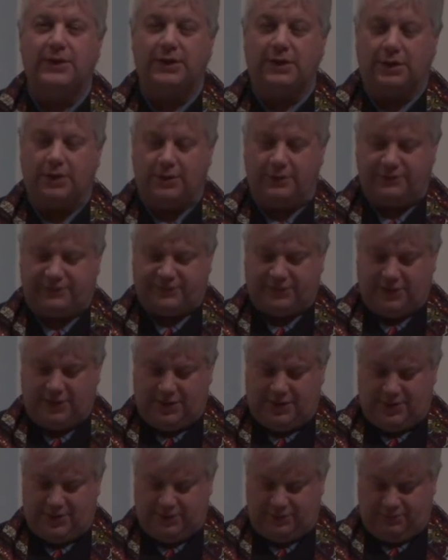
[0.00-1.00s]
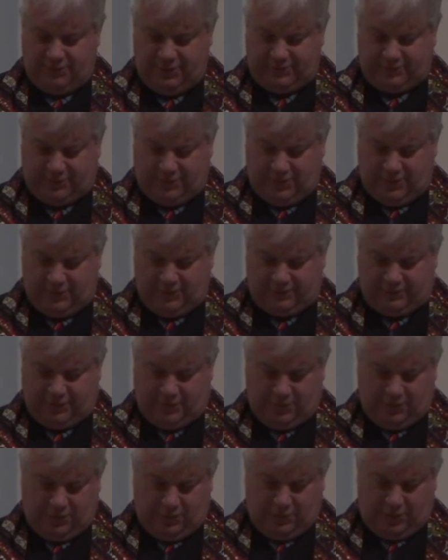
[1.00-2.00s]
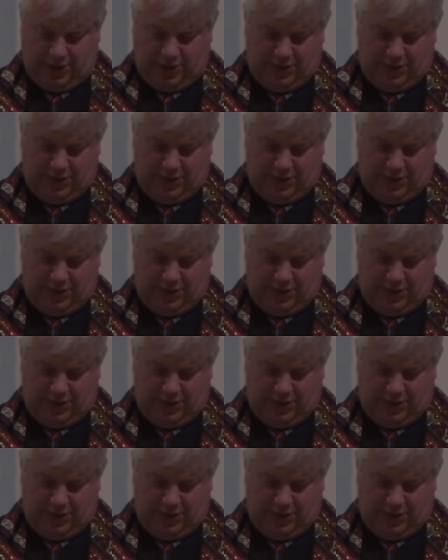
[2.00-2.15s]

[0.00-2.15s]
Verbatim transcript: younger son returns home